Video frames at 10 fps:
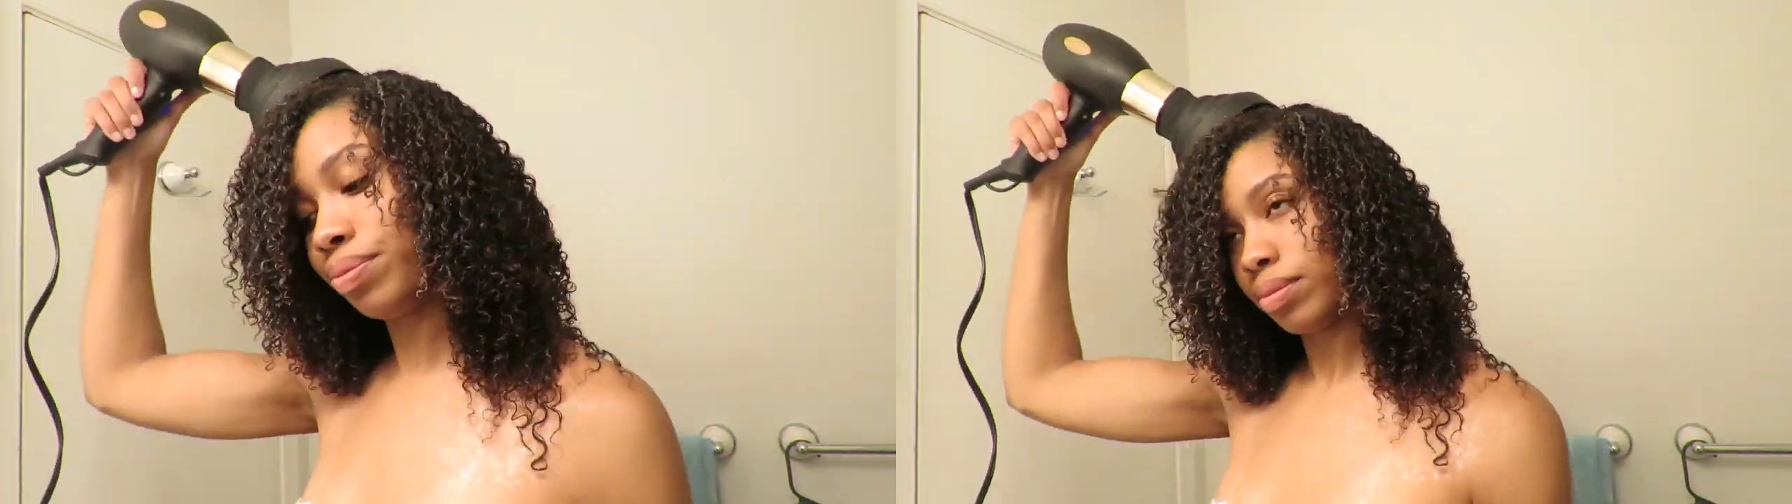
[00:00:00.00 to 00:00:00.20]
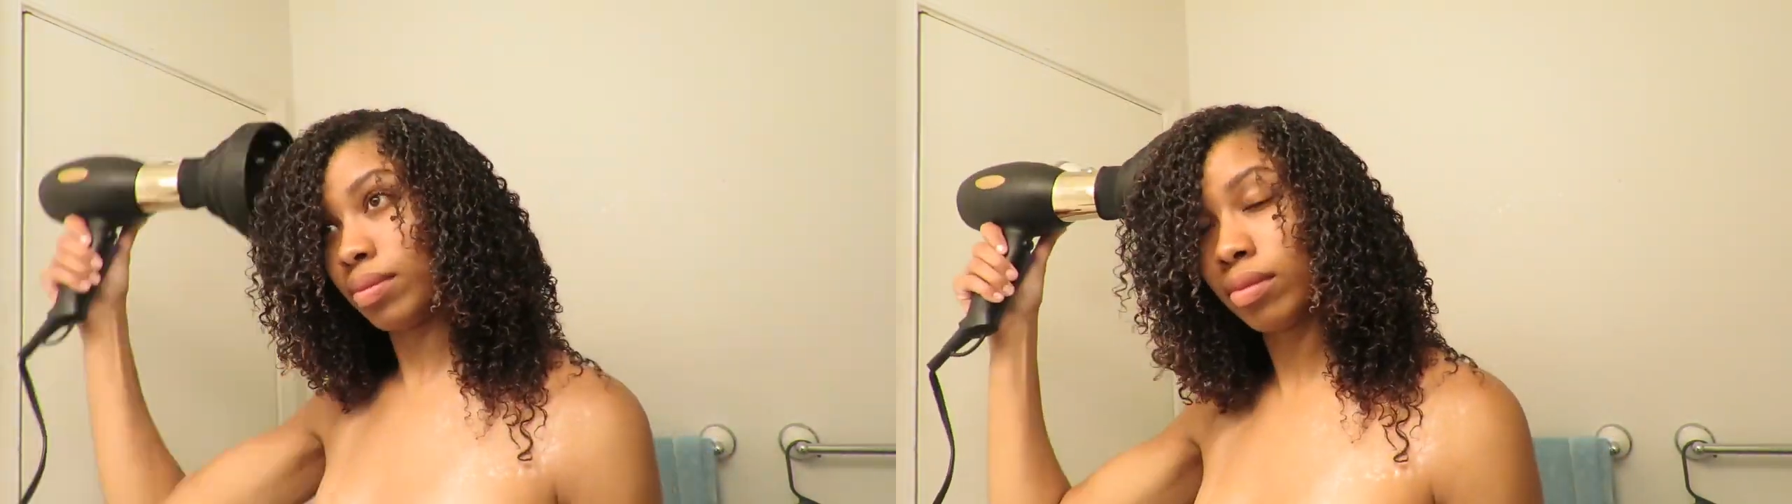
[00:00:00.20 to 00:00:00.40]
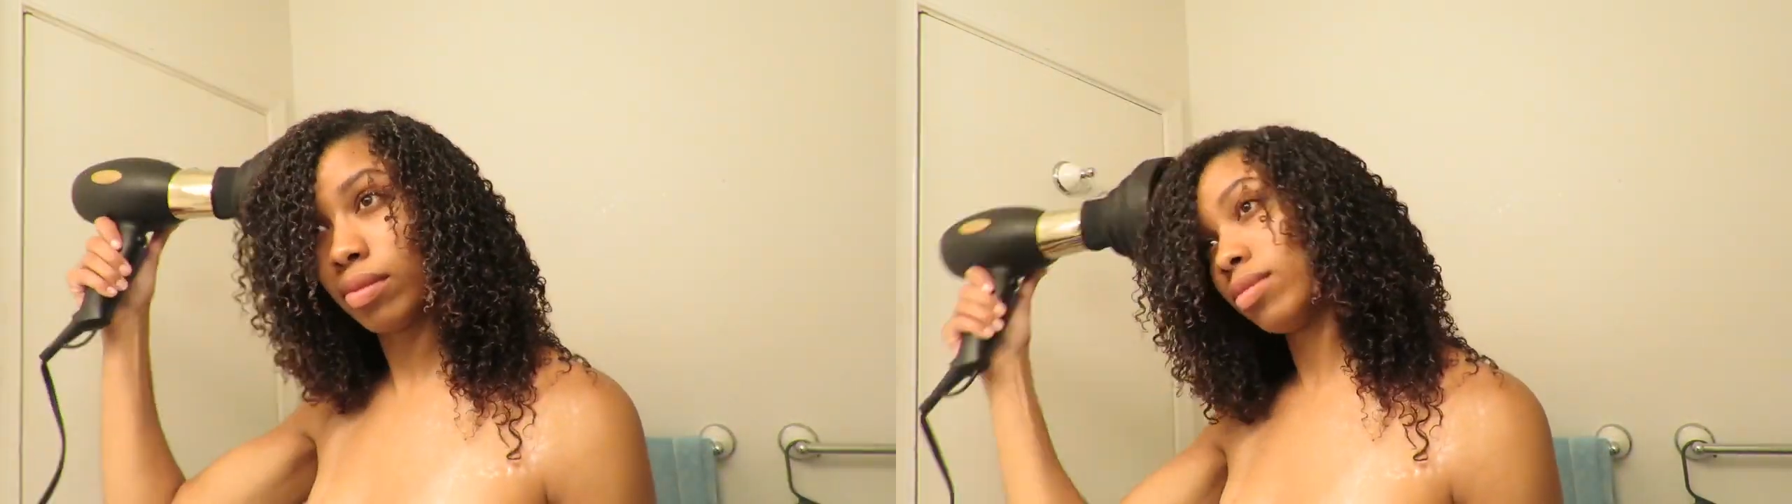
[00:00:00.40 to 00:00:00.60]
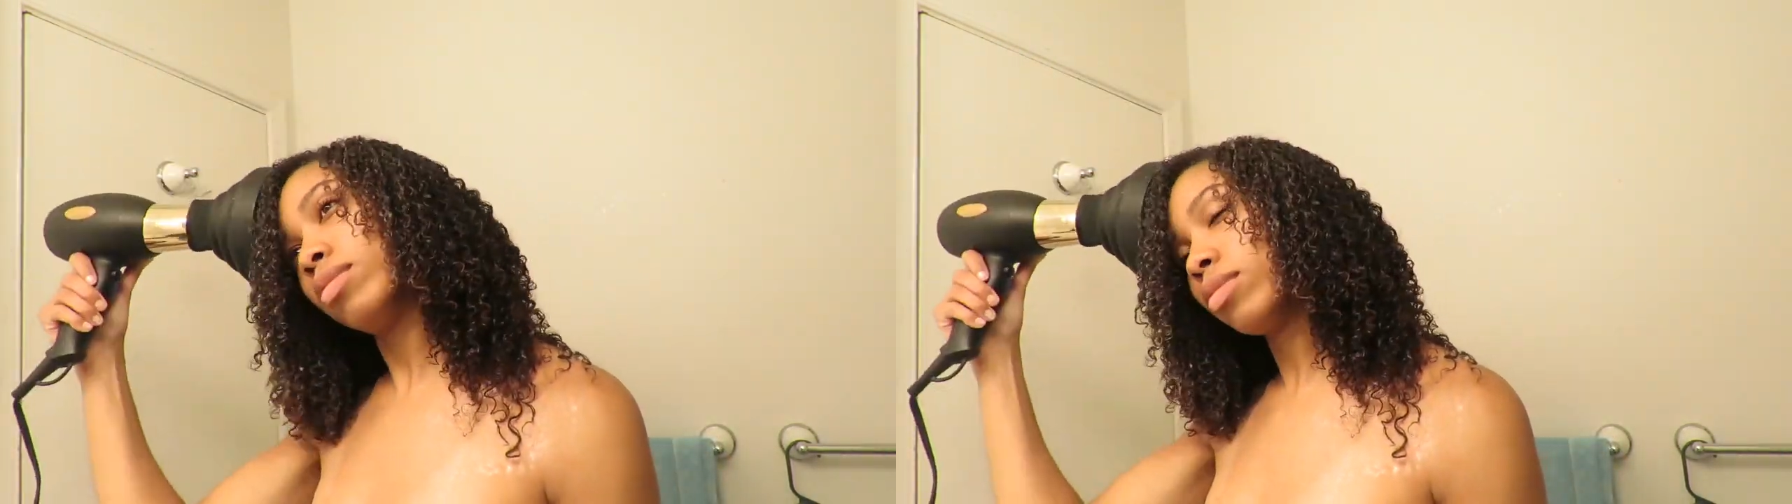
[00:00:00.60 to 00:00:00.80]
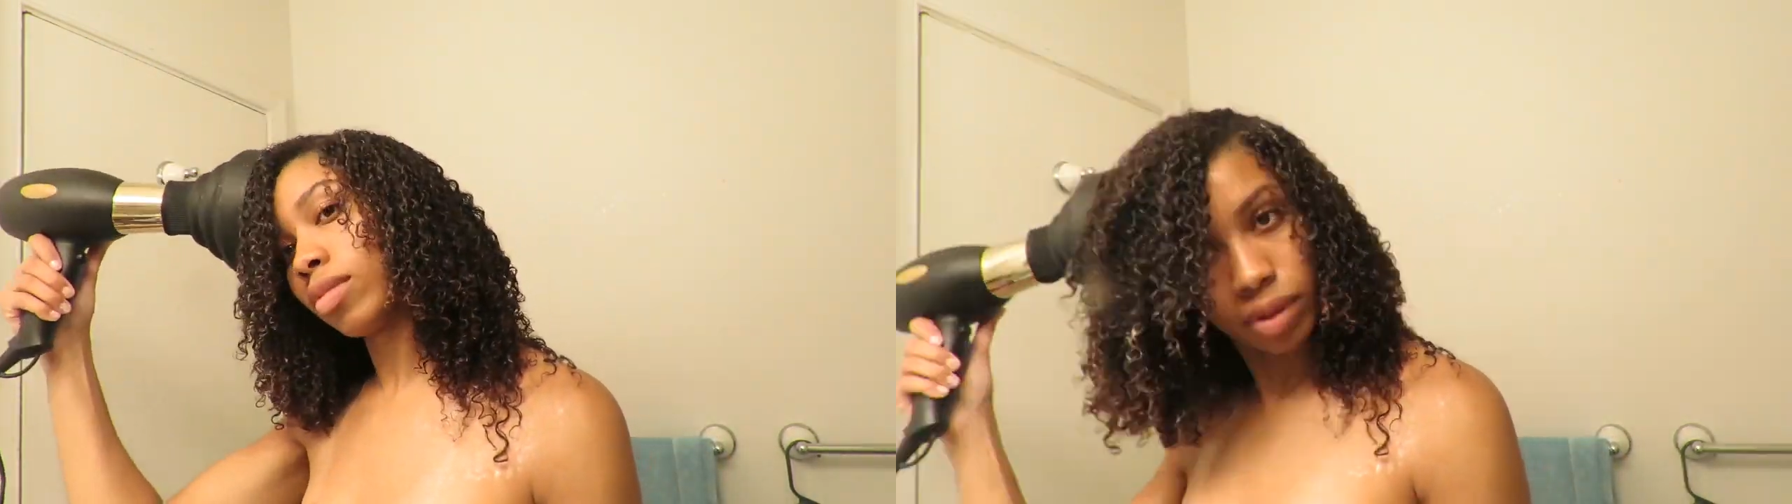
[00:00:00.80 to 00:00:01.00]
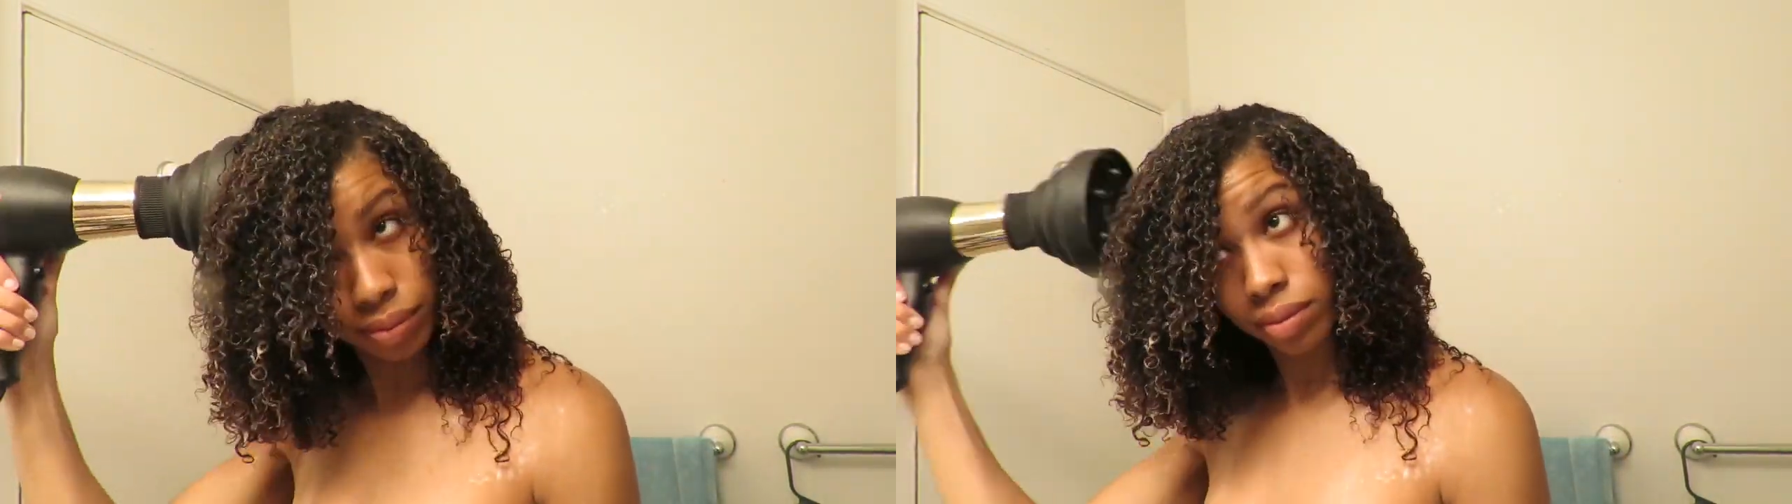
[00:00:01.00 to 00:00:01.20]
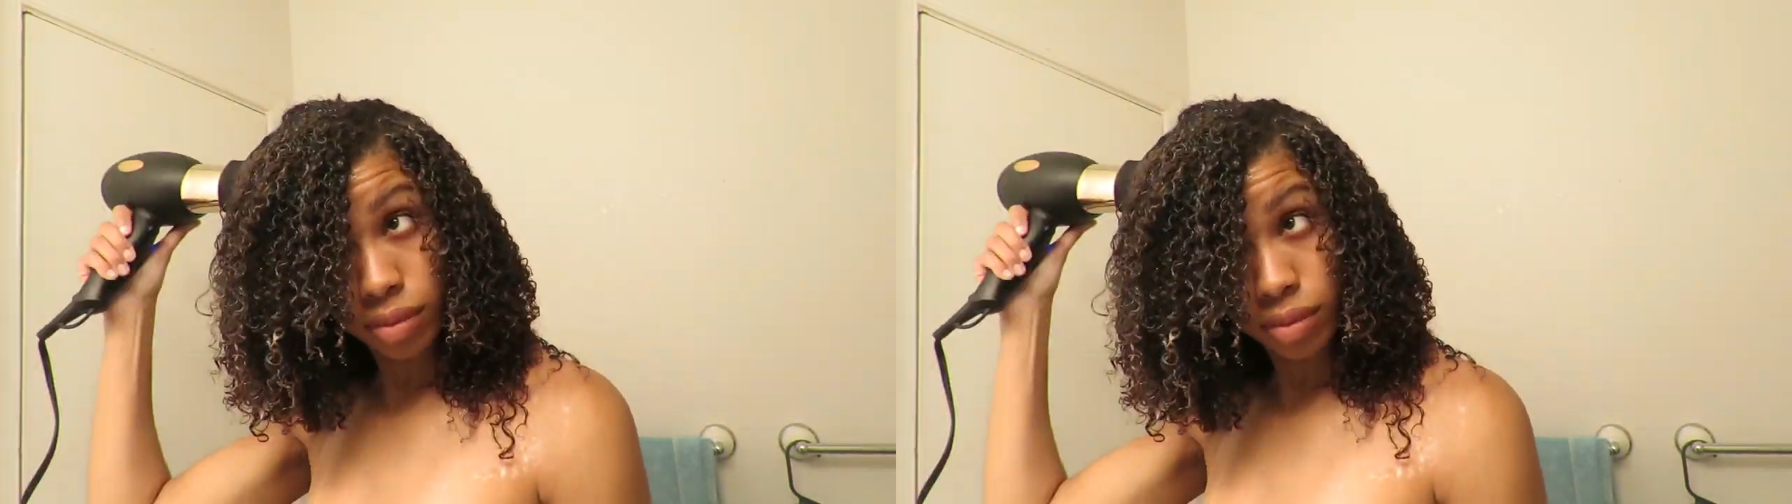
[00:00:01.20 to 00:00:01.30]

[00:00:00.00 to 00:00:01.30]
during this part of the process,